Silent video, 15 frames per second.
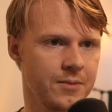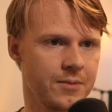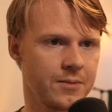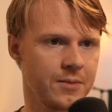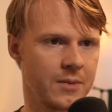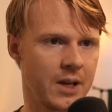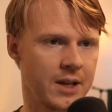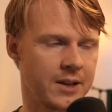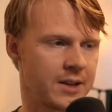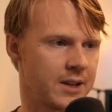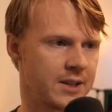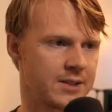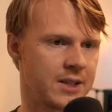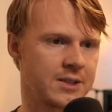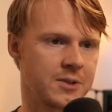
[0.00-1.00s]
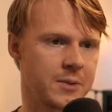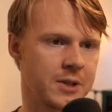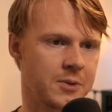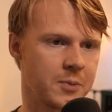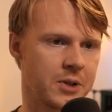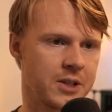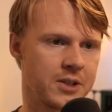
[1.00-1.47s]
I think that's
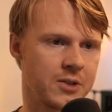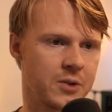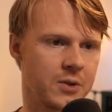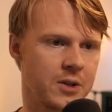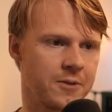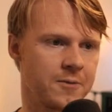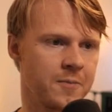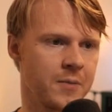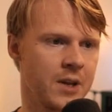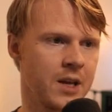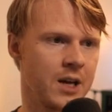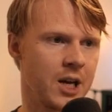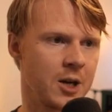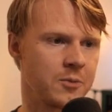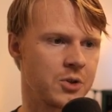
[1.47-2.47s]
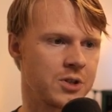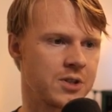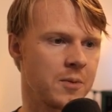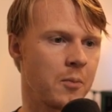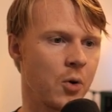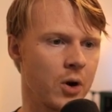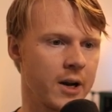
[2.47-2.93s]
pretty intuitive. Just the
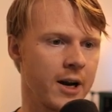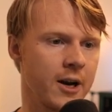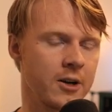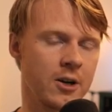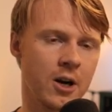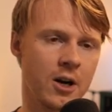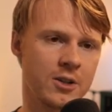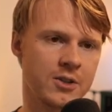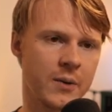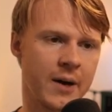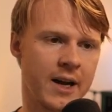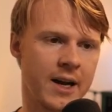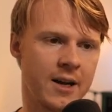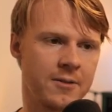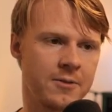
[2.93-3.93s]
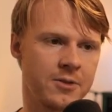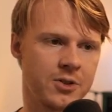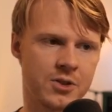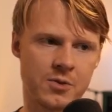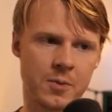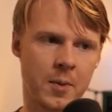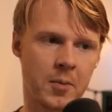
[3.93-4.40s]
more character arcs you have,
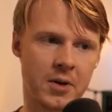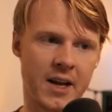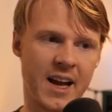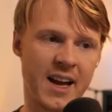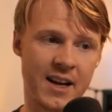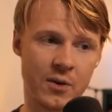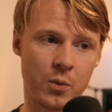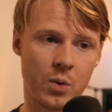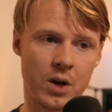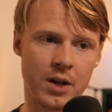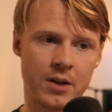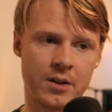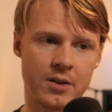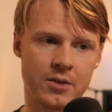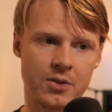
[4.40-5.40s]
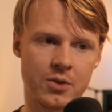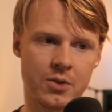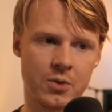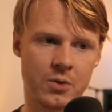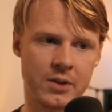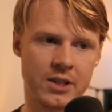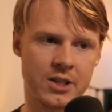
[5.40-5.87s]
just remember to add 1
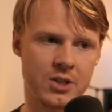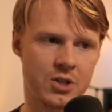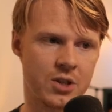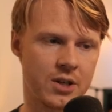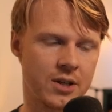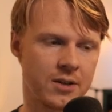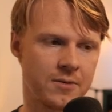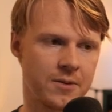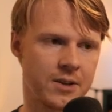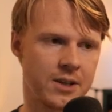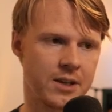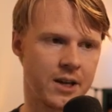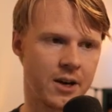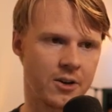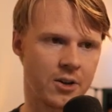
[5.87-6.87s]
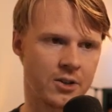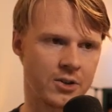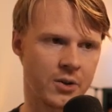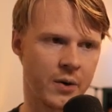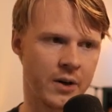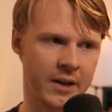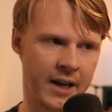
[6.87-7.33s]
to each of the characters you
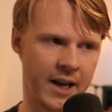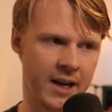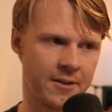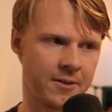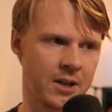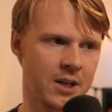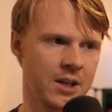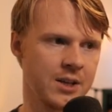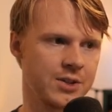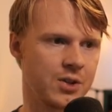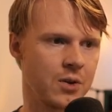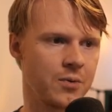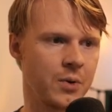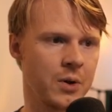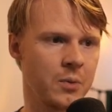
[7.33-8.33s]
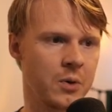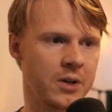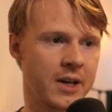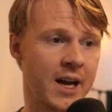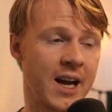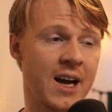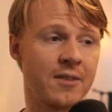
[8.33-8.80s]
already have. So if we were to
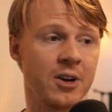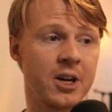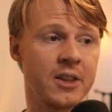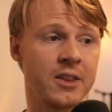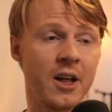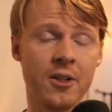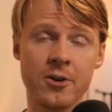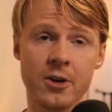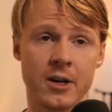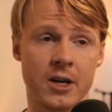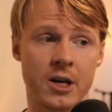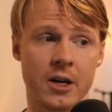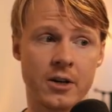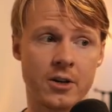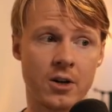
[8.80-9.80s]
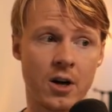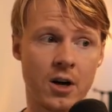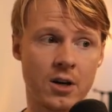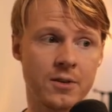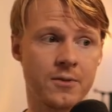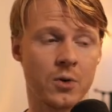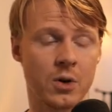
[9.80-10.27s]
have another character
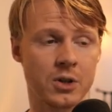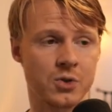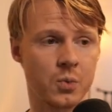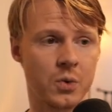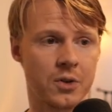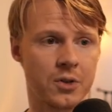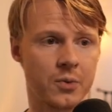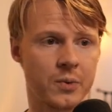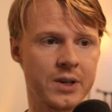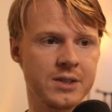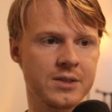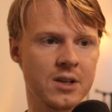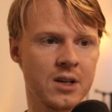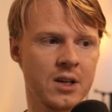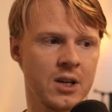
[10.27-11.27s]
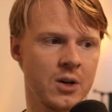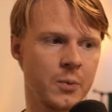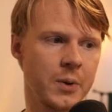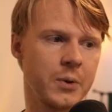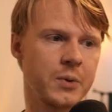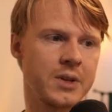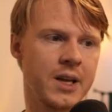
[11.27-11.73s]
arc for it's worth the risk, we
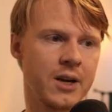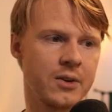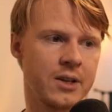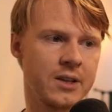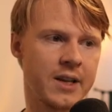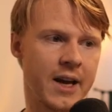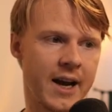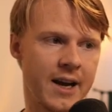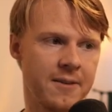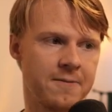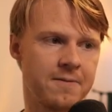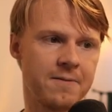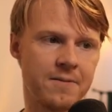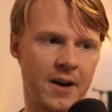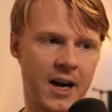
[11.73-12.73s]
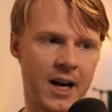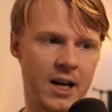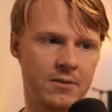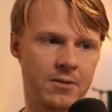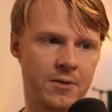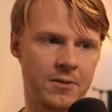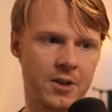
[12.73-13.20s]
would now need to have 5
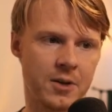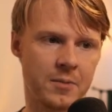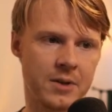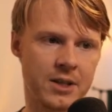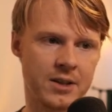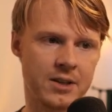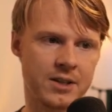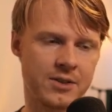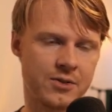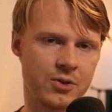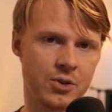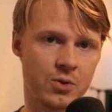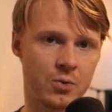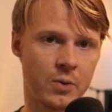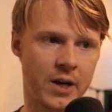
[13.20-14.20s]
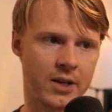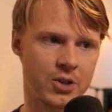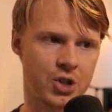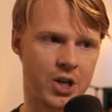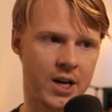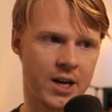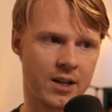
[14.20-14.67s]
of them in this new red
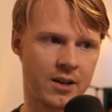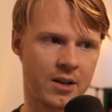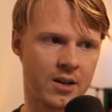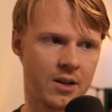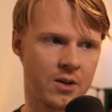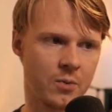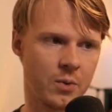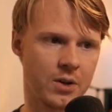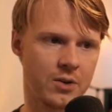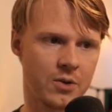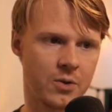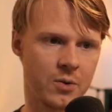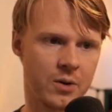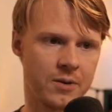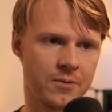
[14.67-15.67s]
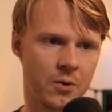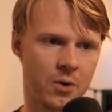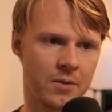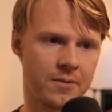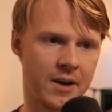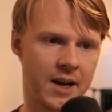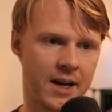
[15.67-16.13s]
chain. 1, 2, 3, 4,
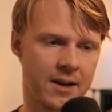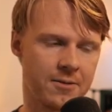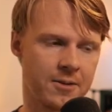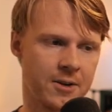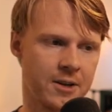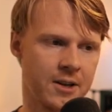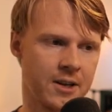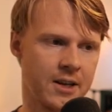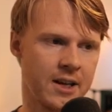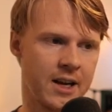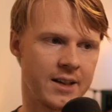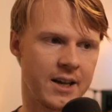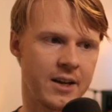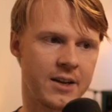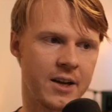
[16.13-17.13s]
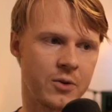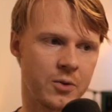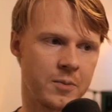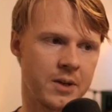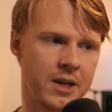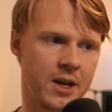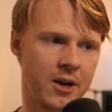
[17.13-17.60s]
5. And then that would
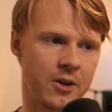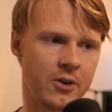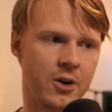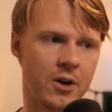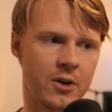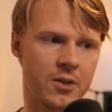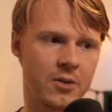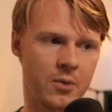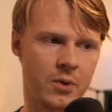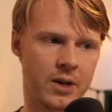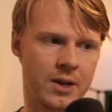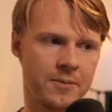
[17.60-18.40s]
be character arc 3.